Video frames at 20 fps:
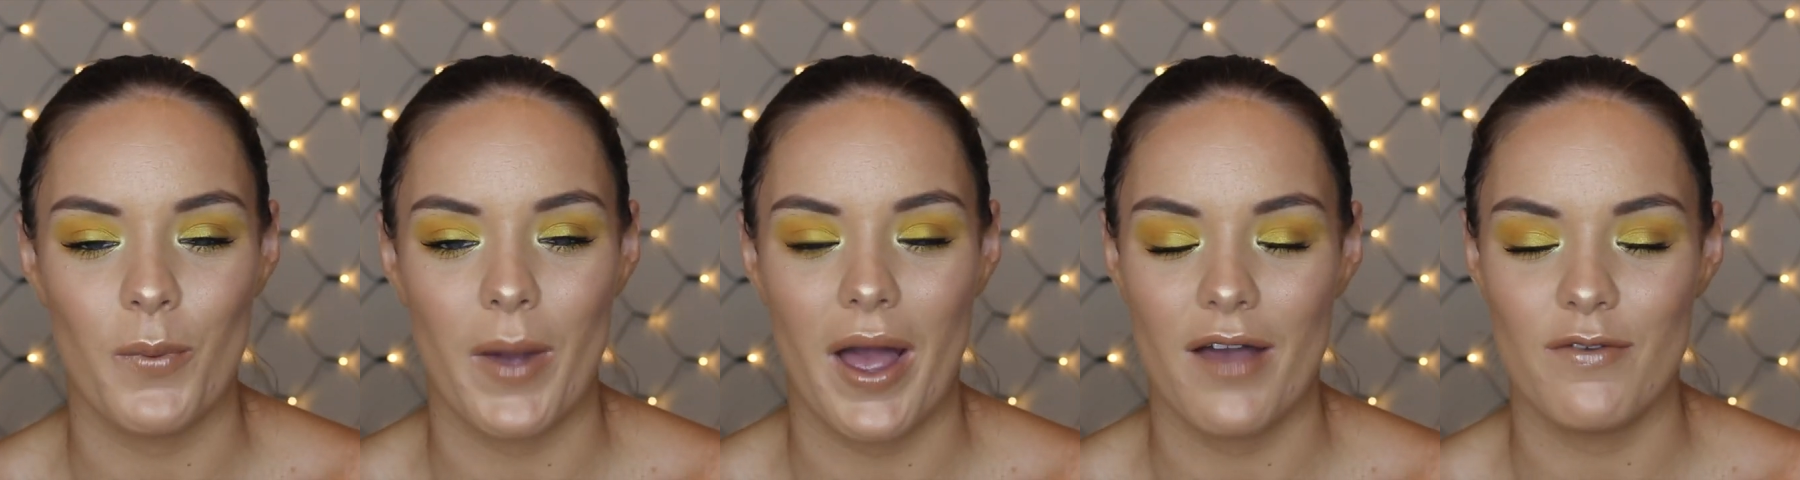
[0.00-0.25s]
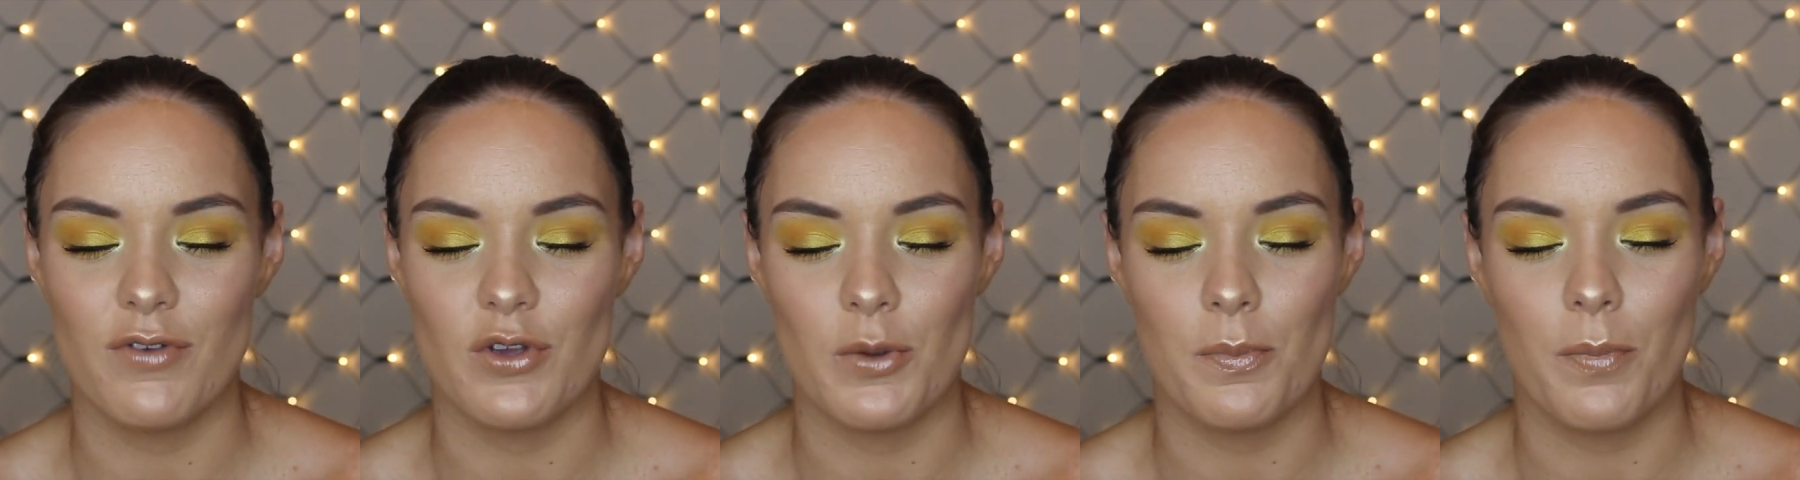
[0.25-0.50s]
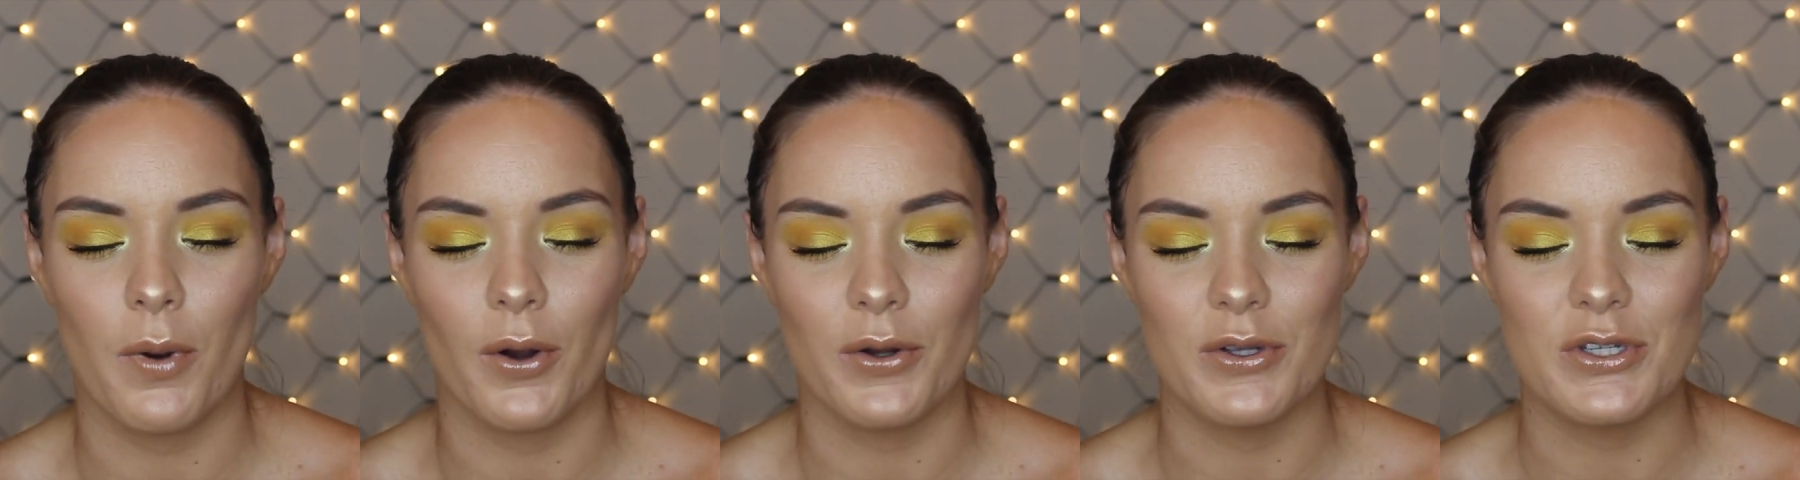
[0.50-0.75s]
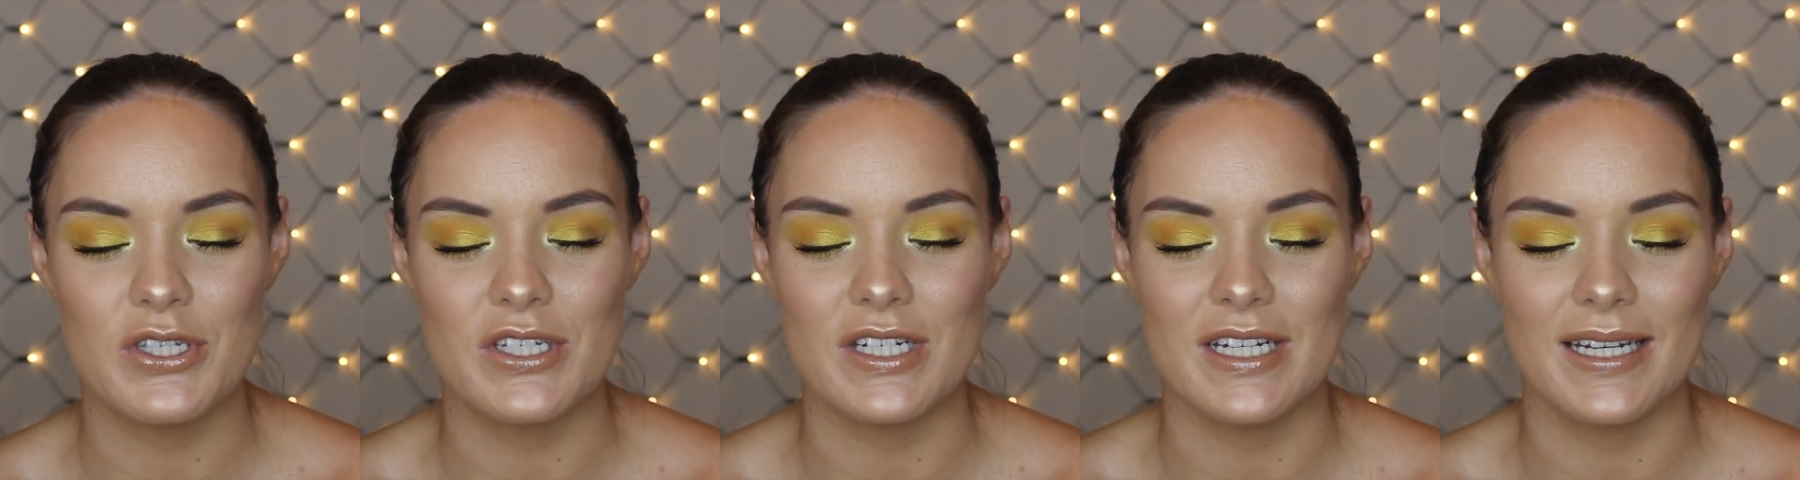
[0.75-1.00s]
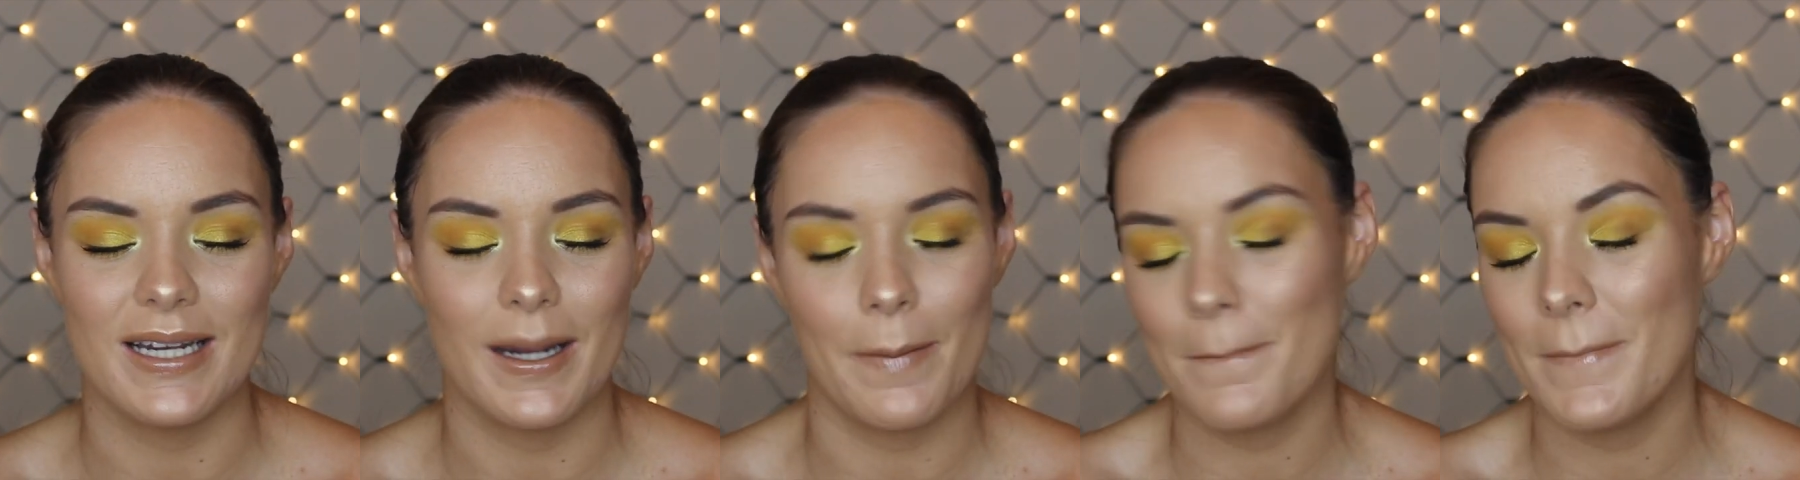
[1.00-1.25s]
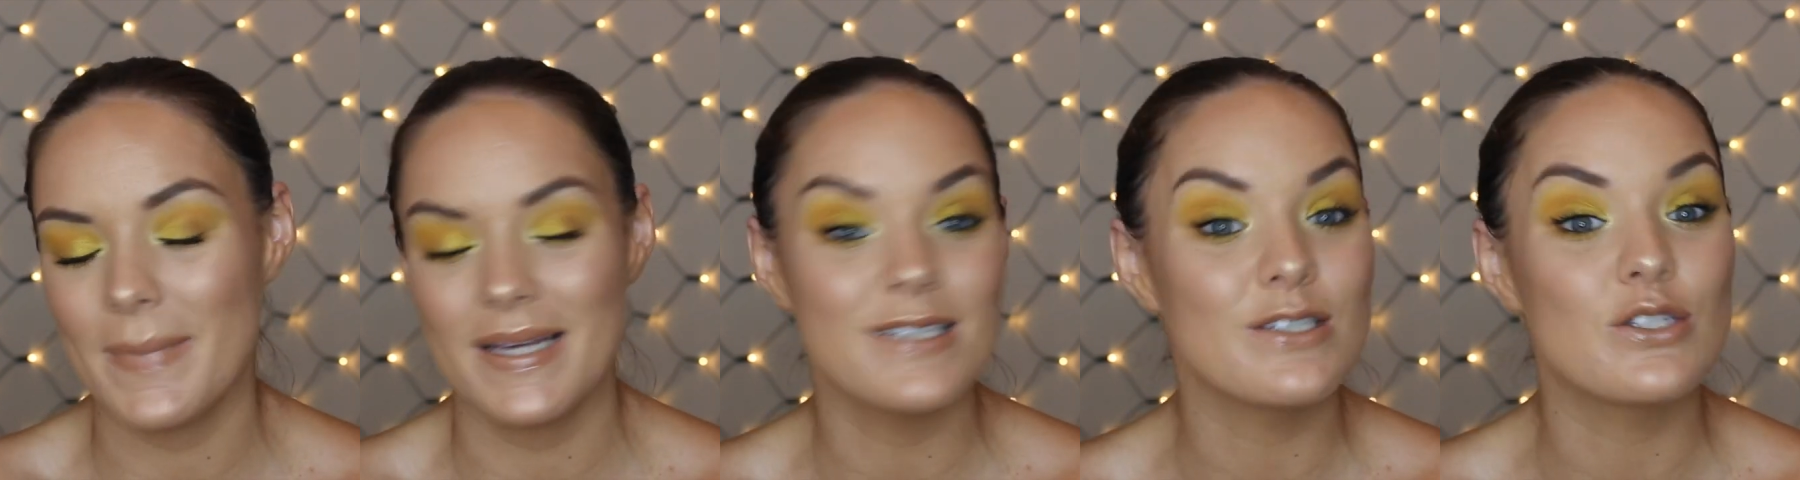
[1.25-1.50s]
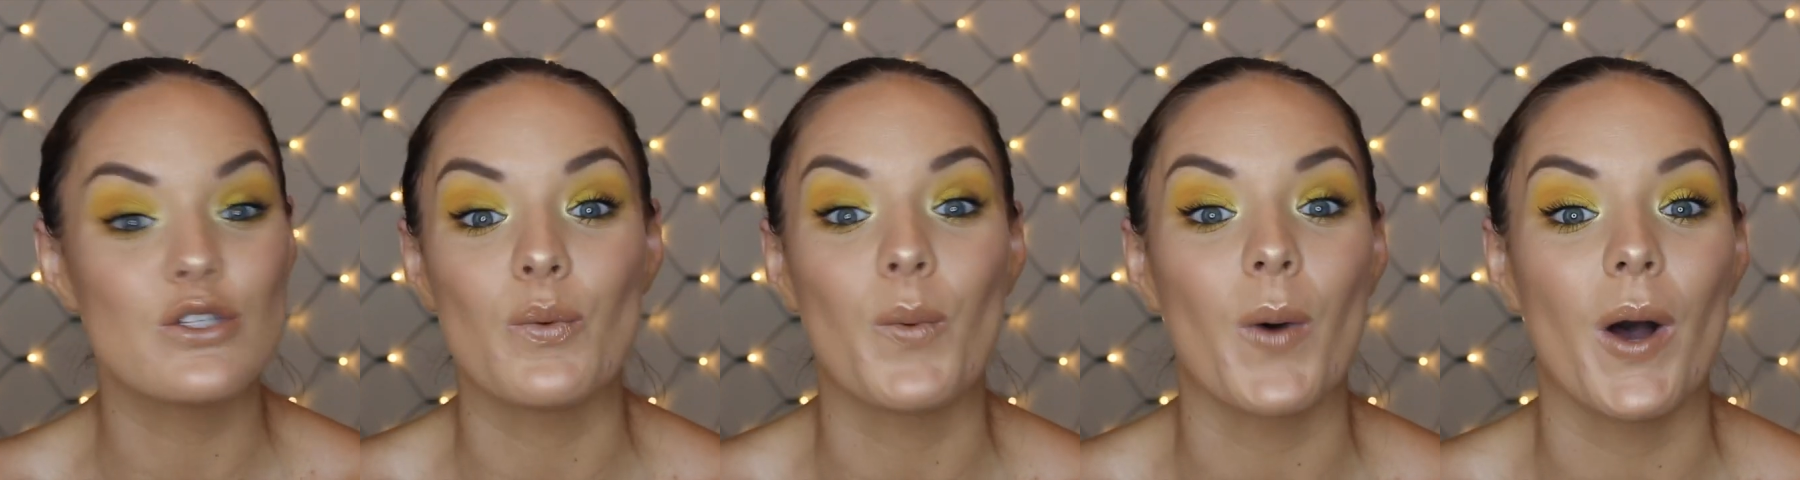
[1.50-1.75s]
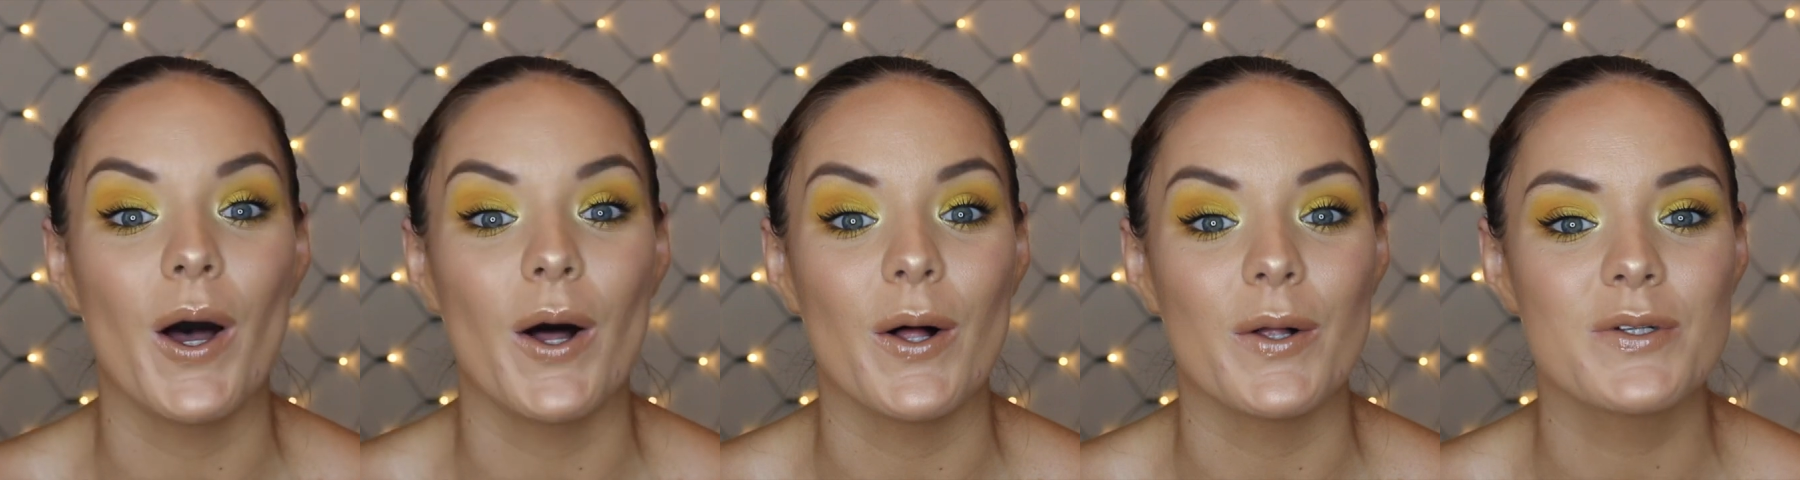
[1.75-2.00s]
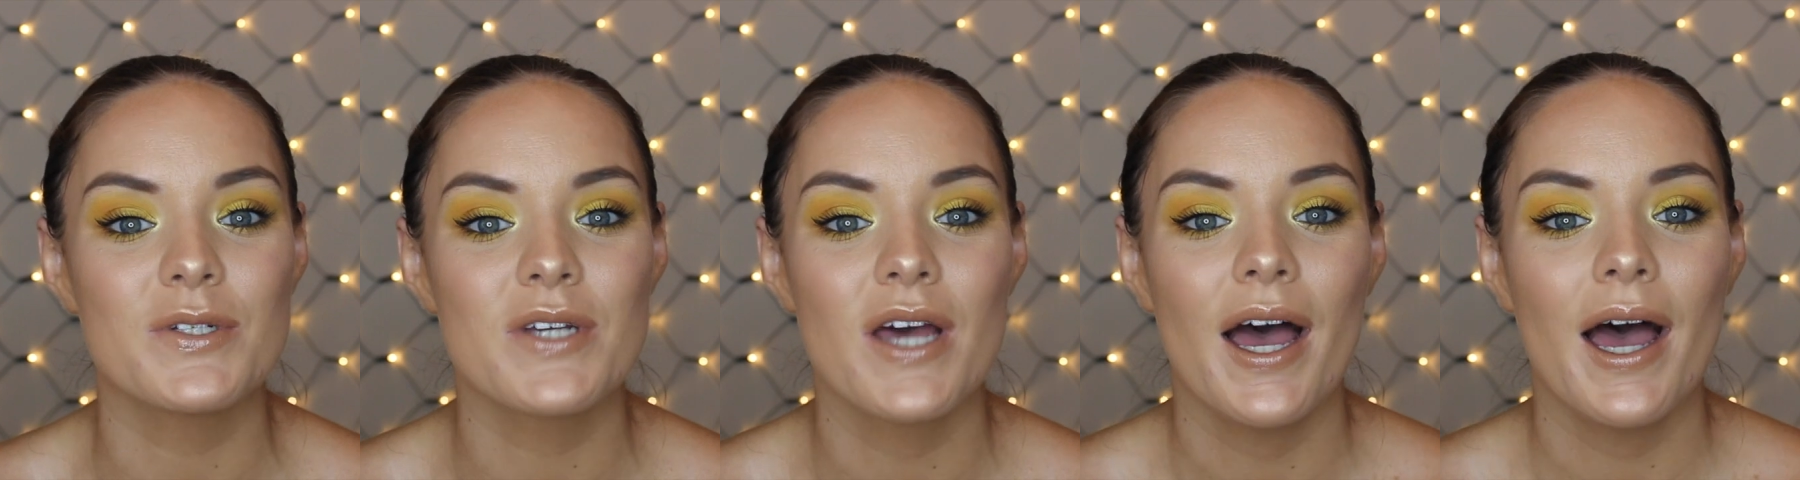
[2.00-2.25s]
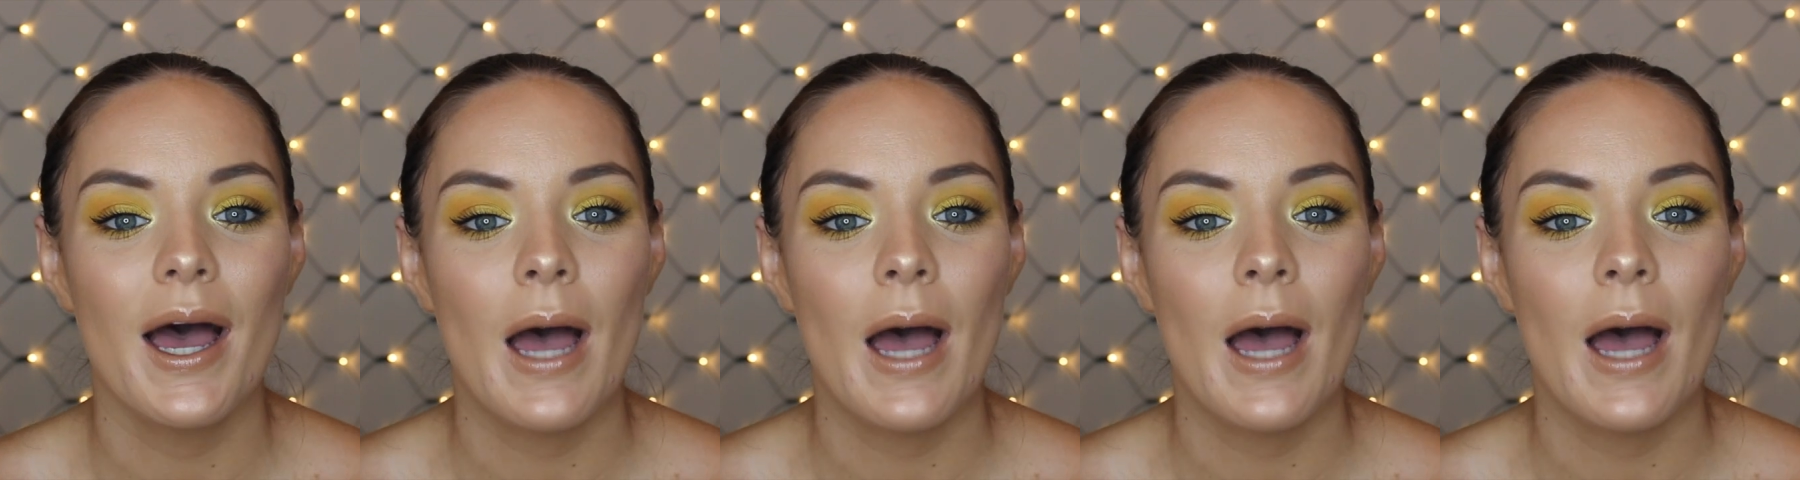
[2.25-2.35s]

wherever you post it. It means the world.